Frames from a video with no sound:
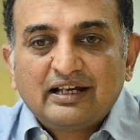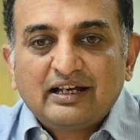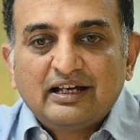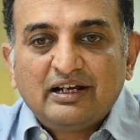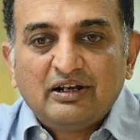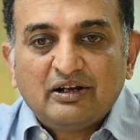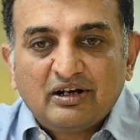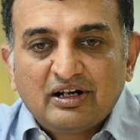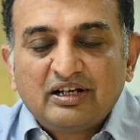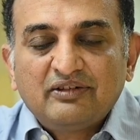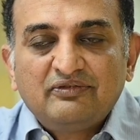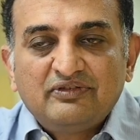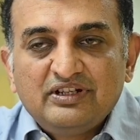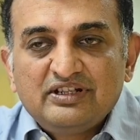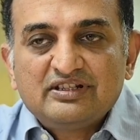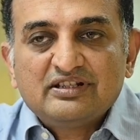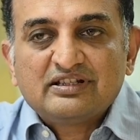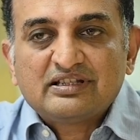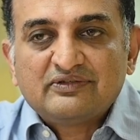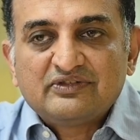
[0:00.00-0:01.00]
a lot of
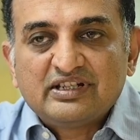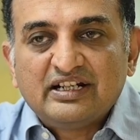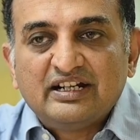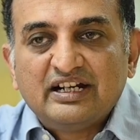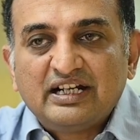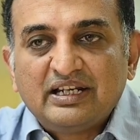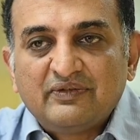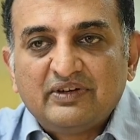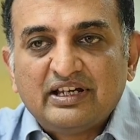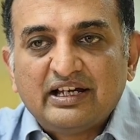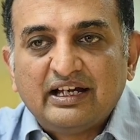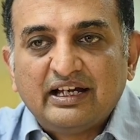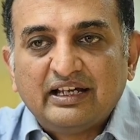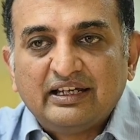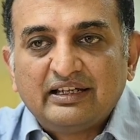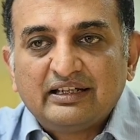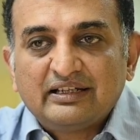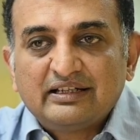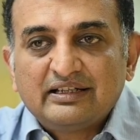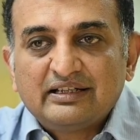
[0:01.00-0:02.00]
features of generative
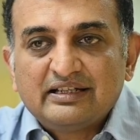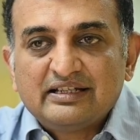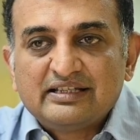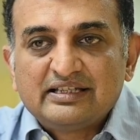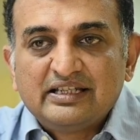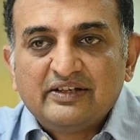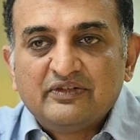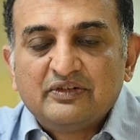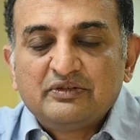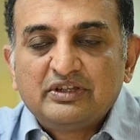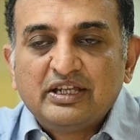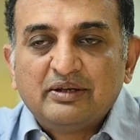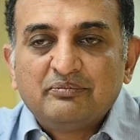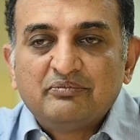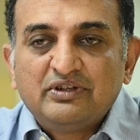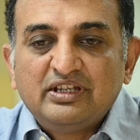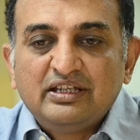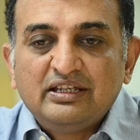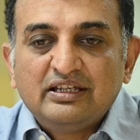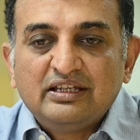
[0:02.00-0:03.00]
AI is giving
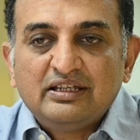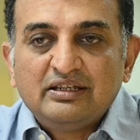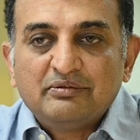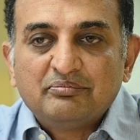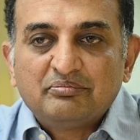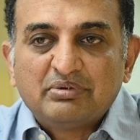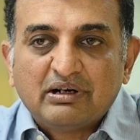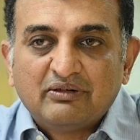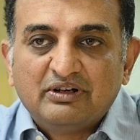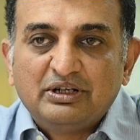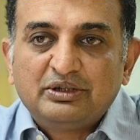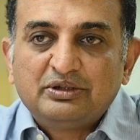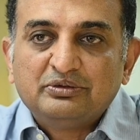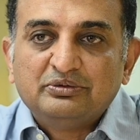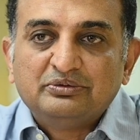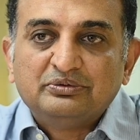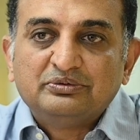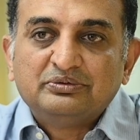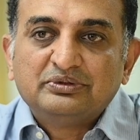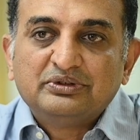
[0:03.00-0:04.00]
them the power
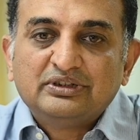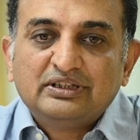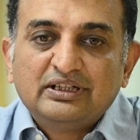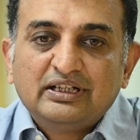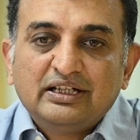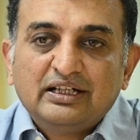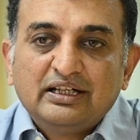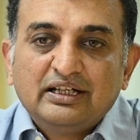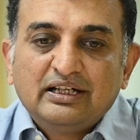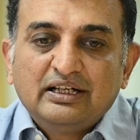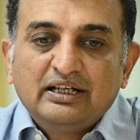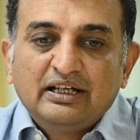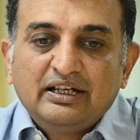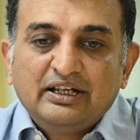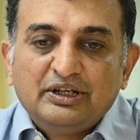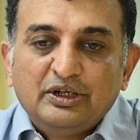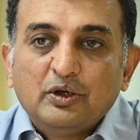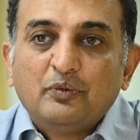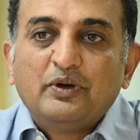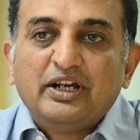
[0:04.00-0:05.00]
to
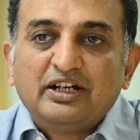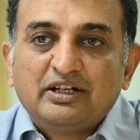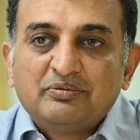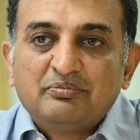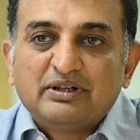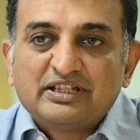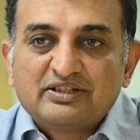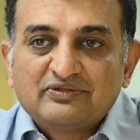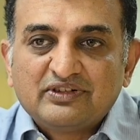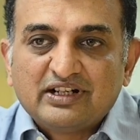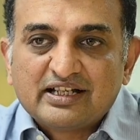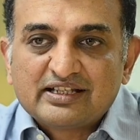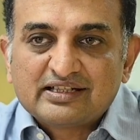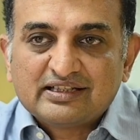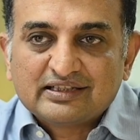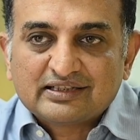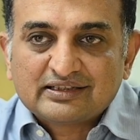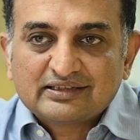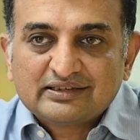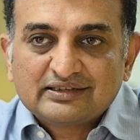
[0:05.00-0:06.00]
innovate much
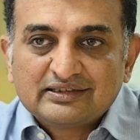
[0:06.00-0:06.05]
faster.